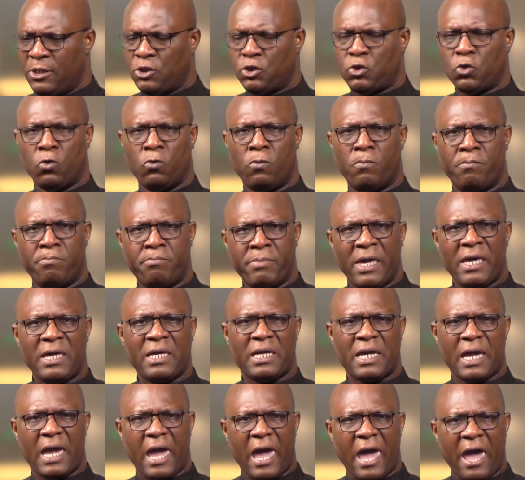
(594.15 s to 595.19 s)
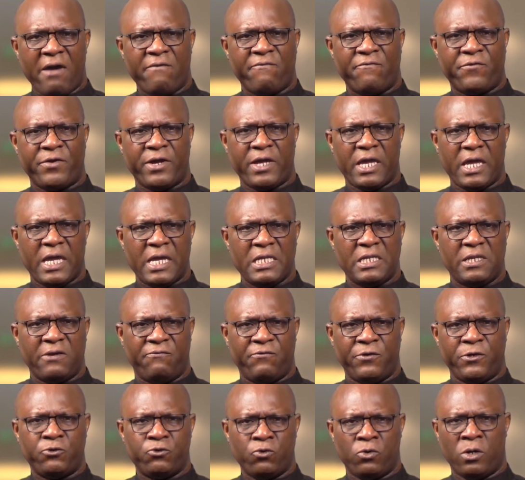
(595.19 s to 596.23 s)
to make every
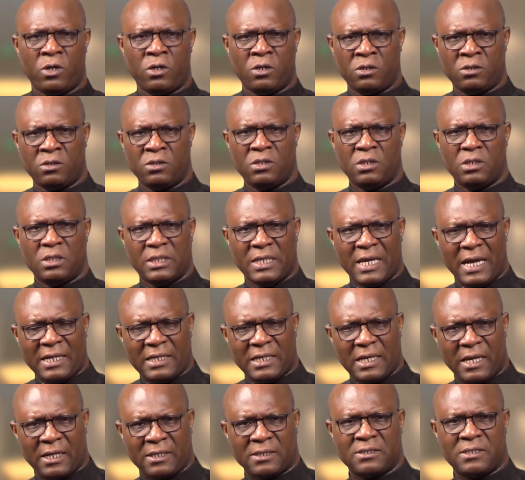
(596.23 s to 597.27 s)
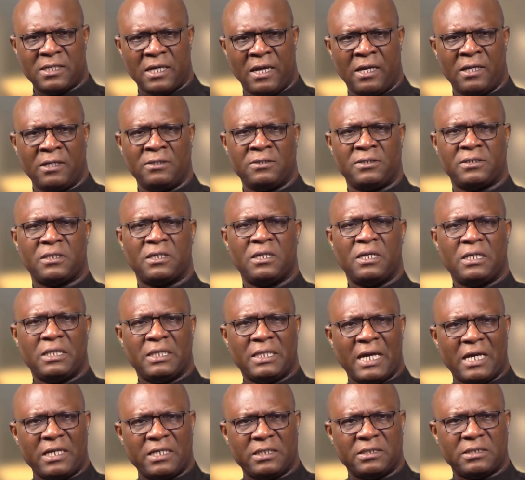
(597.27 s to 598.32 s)
individual that attends
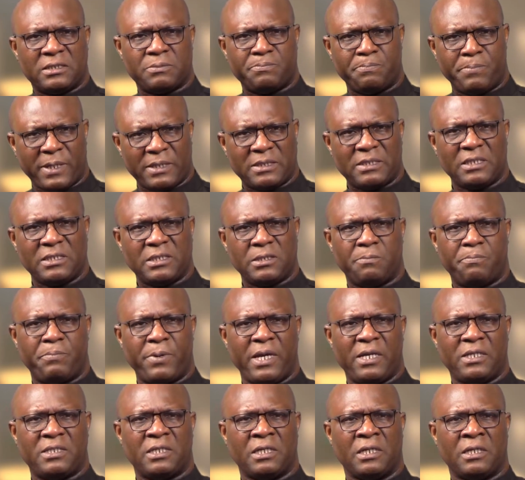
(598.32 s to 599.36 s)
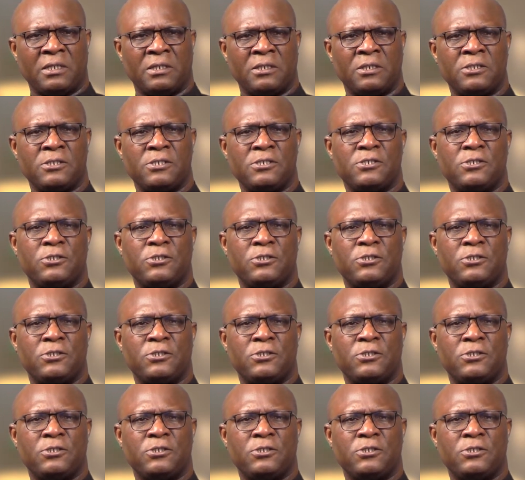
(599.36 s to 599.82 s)
that is participating